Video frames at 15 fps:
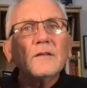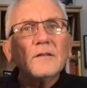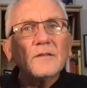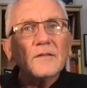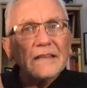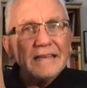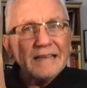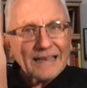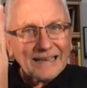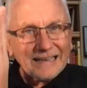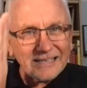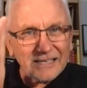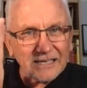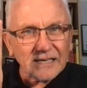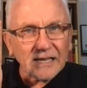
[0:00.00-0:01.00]
the
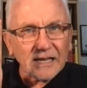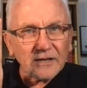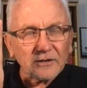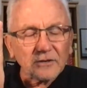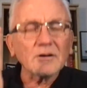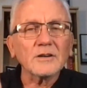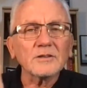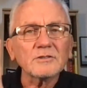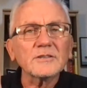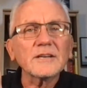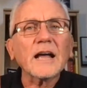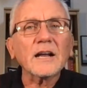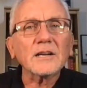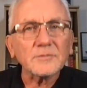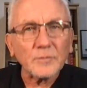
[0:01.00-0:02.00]
indicator on your
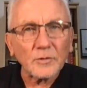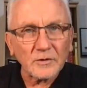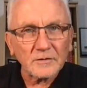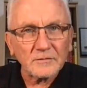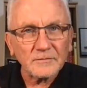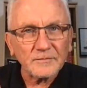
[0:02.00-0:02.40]
dashboard.